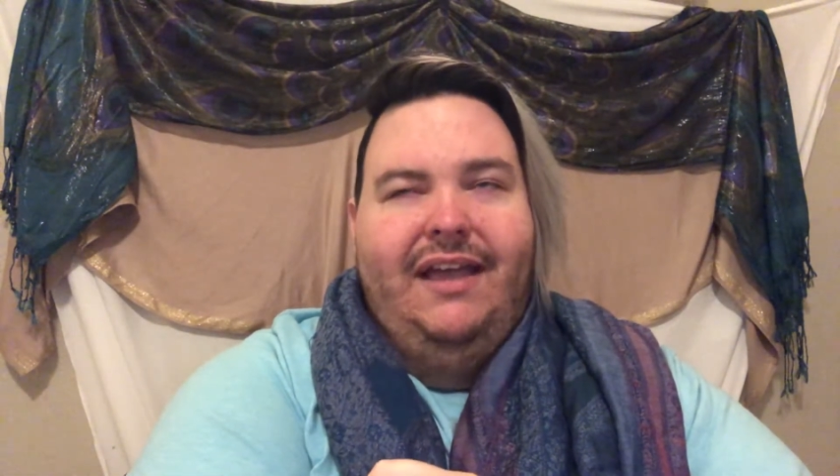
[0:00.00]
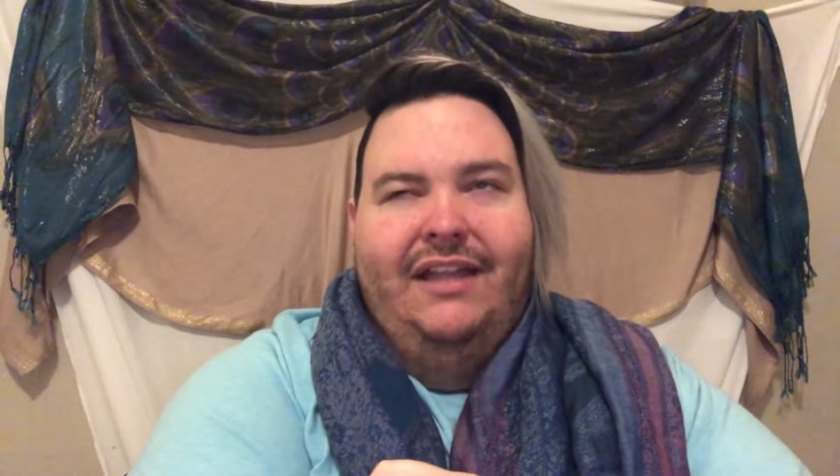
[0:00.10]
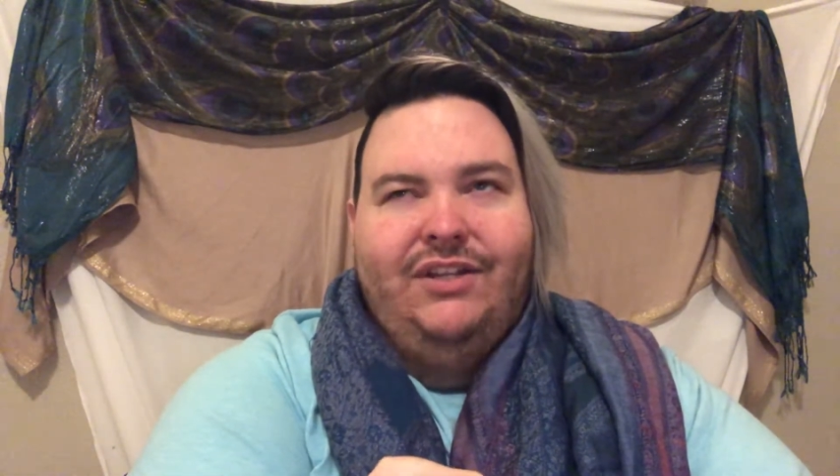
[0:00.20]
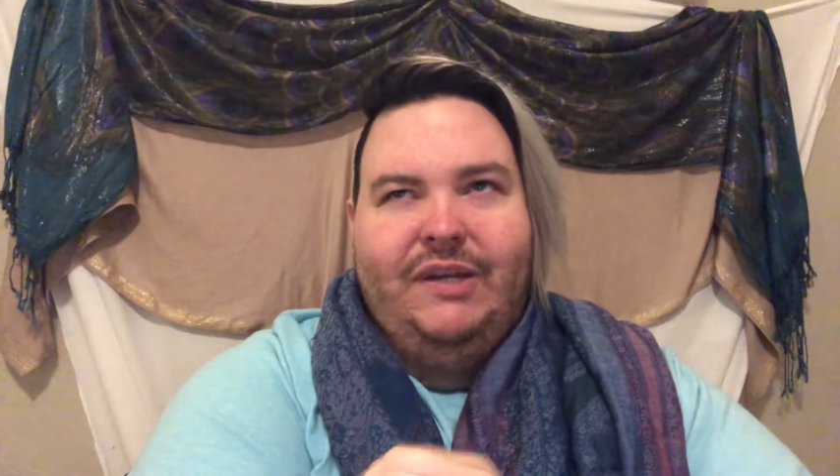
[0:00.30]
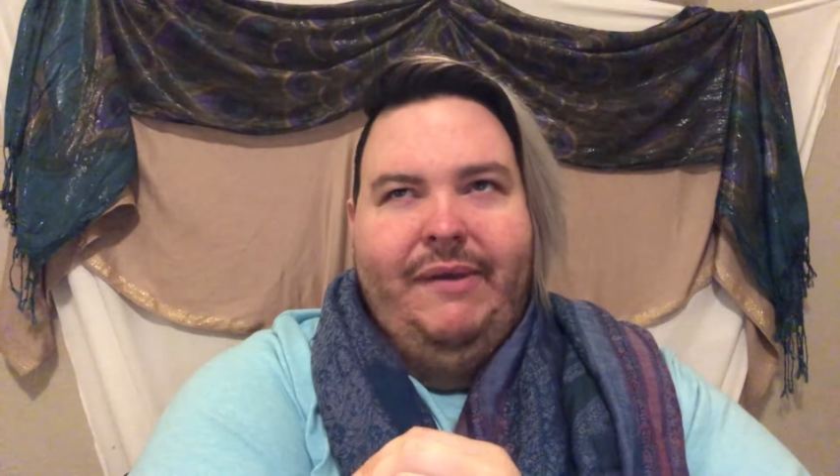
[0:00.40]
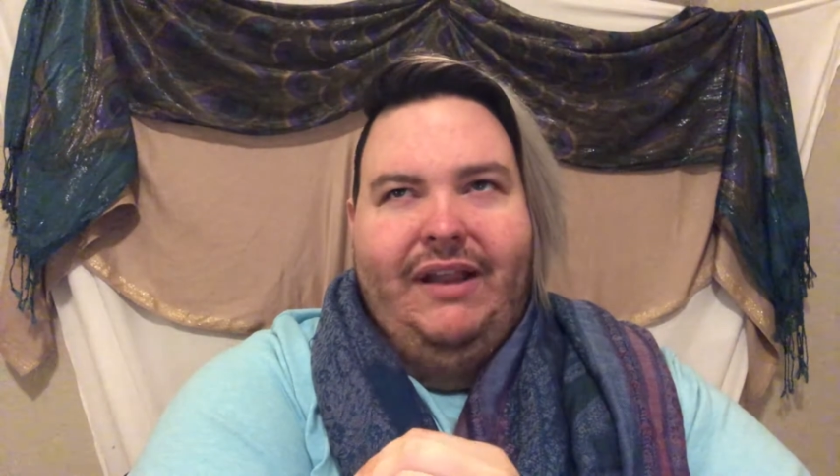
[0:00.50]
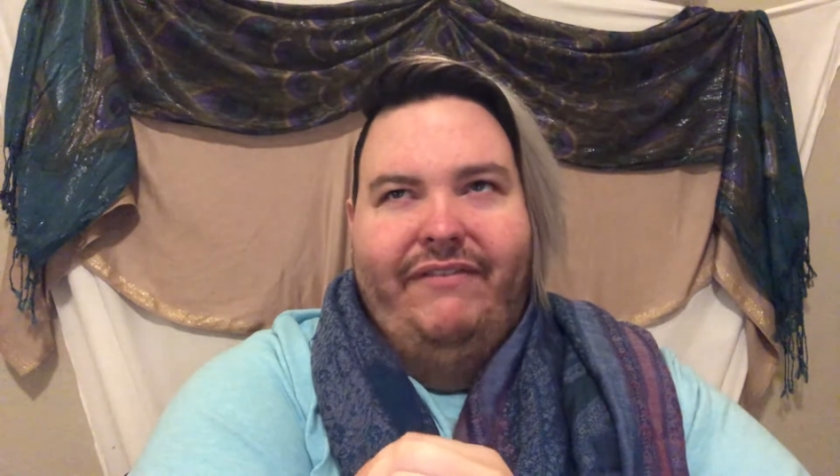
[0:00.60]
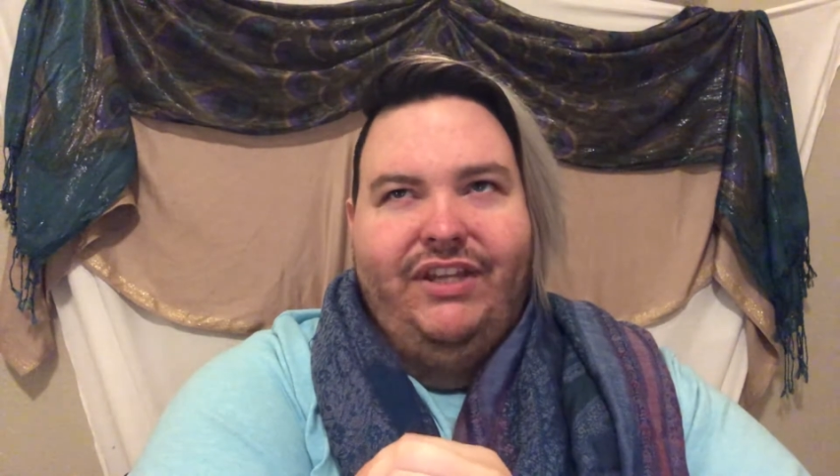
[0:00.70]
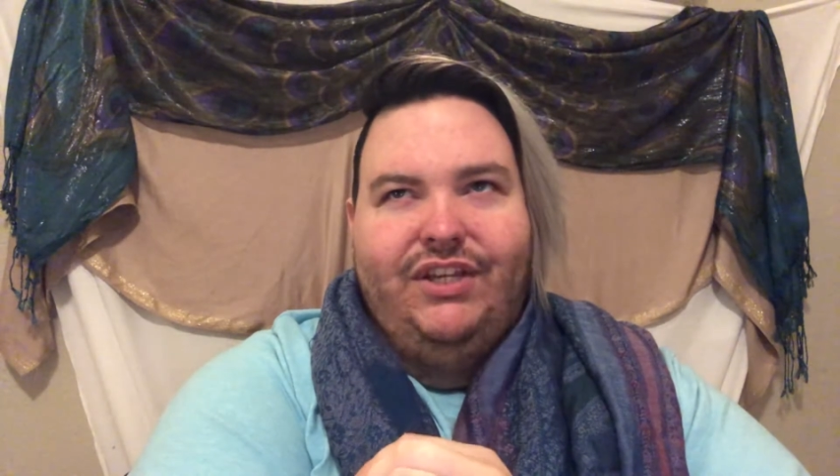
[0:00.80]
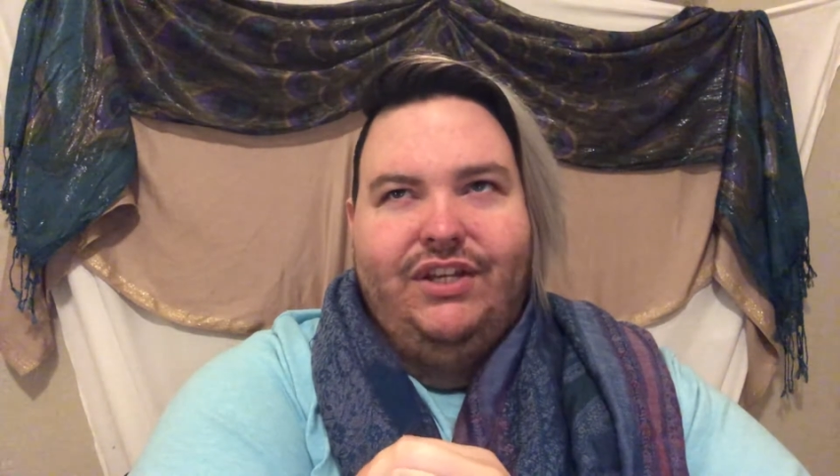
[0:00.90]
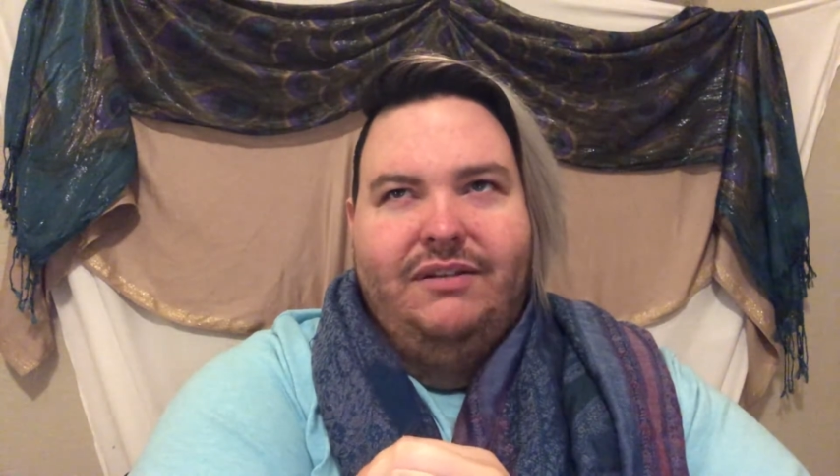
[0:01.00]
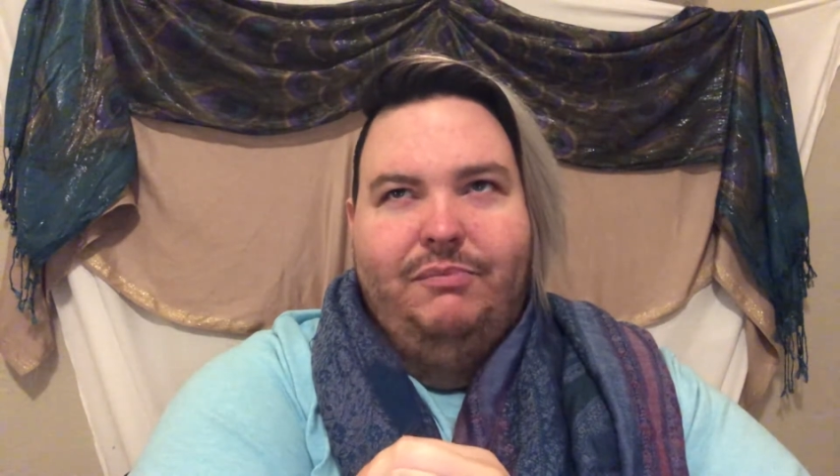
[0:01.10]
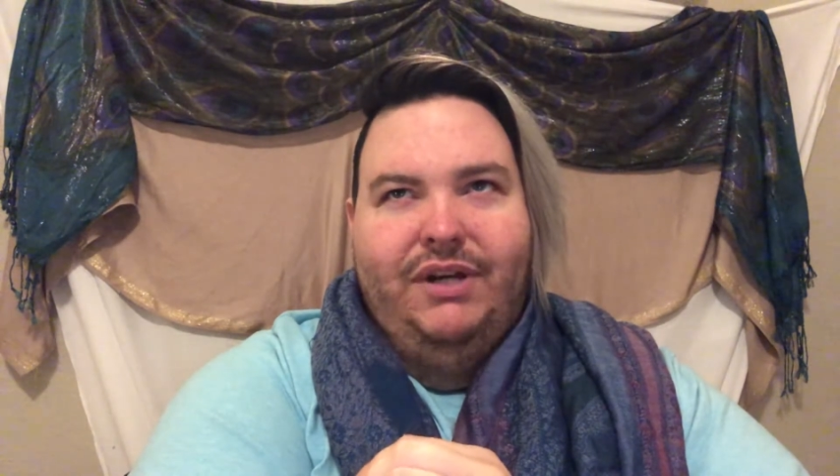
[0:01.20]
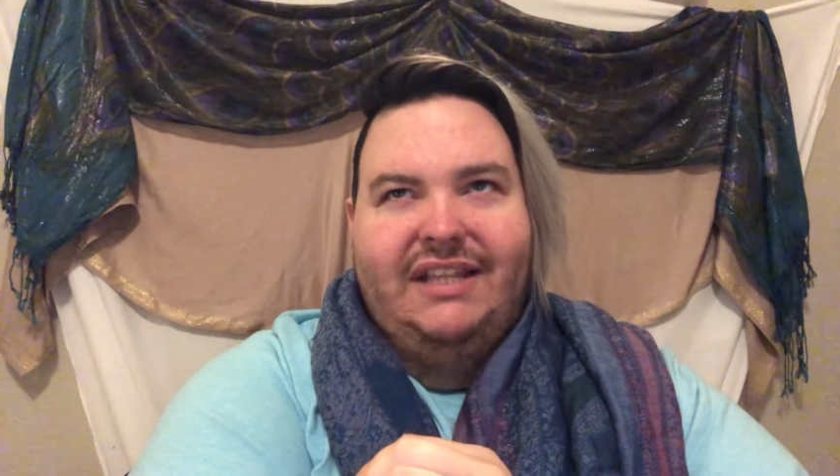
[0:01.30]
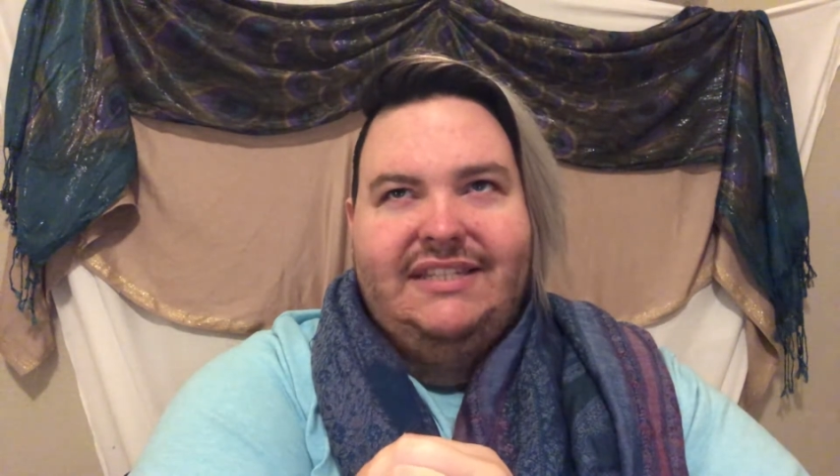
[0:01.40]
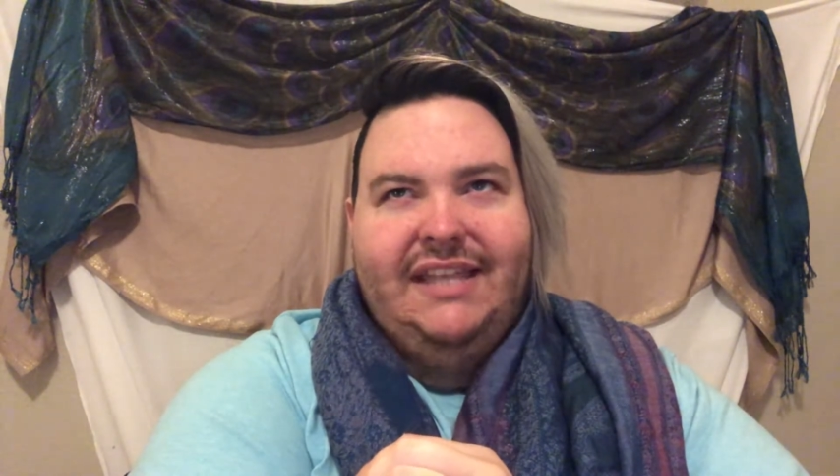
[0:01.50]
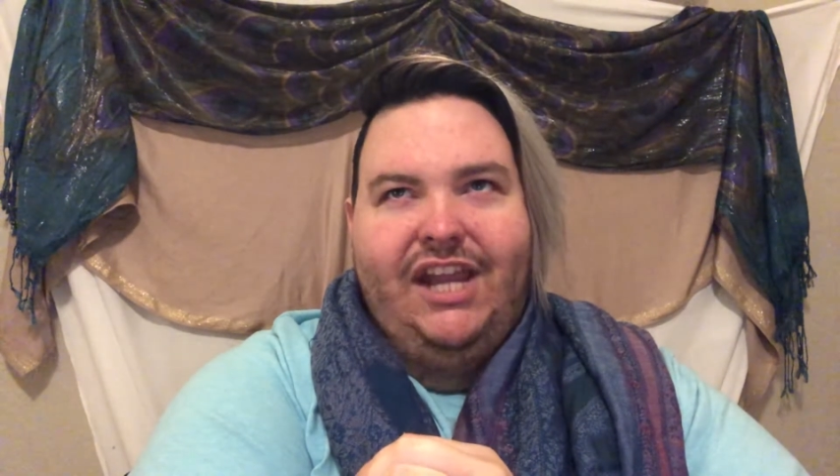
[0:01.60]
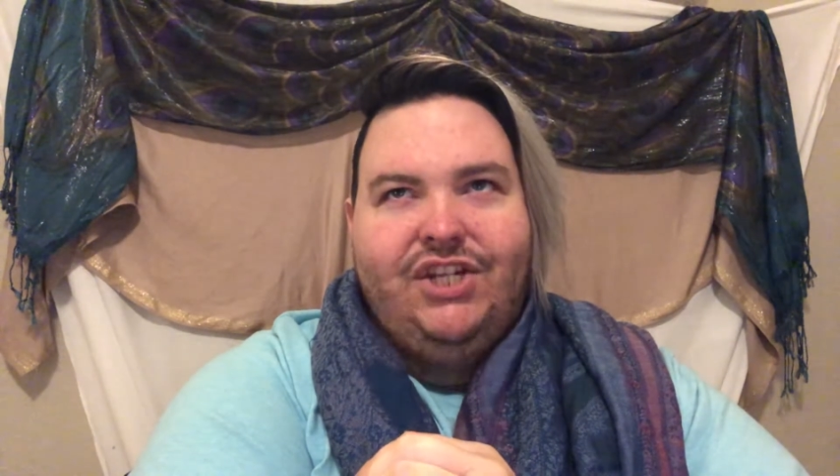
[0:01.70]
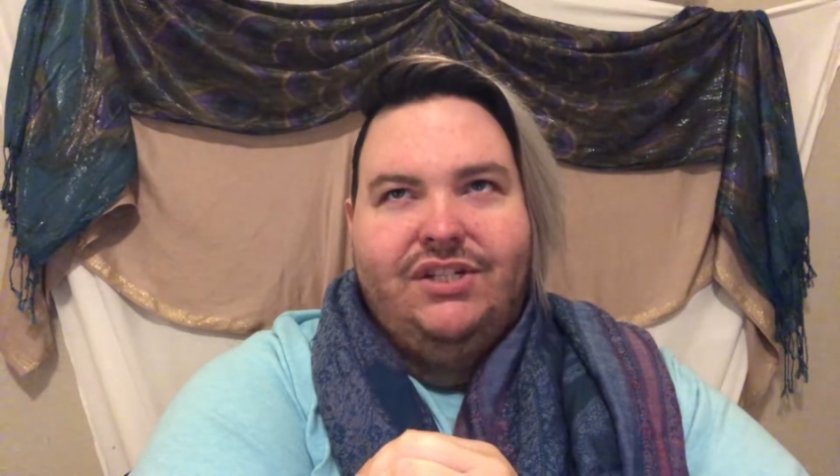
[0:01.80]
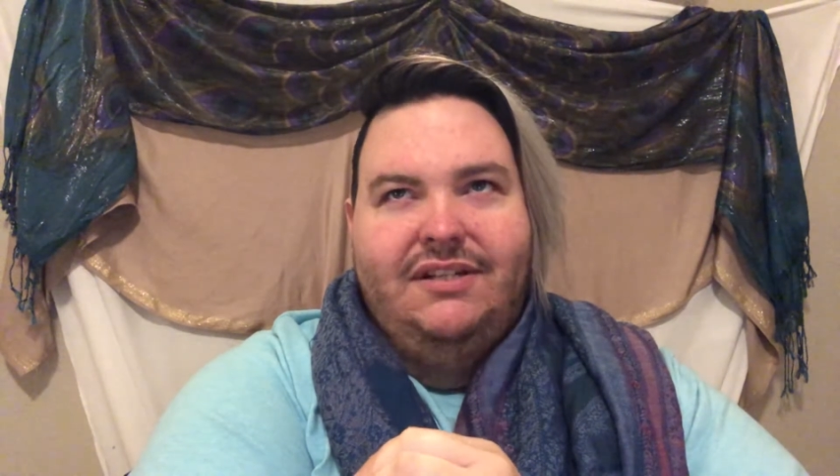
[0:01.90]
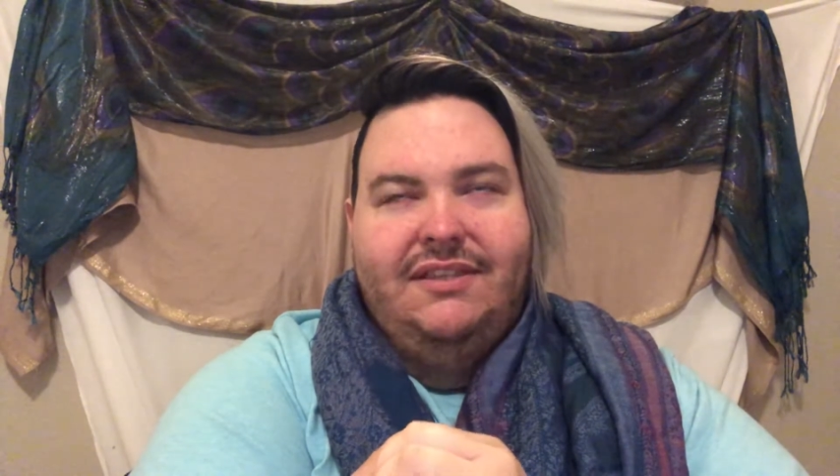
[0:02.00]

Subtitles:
I talk about having good pronunciation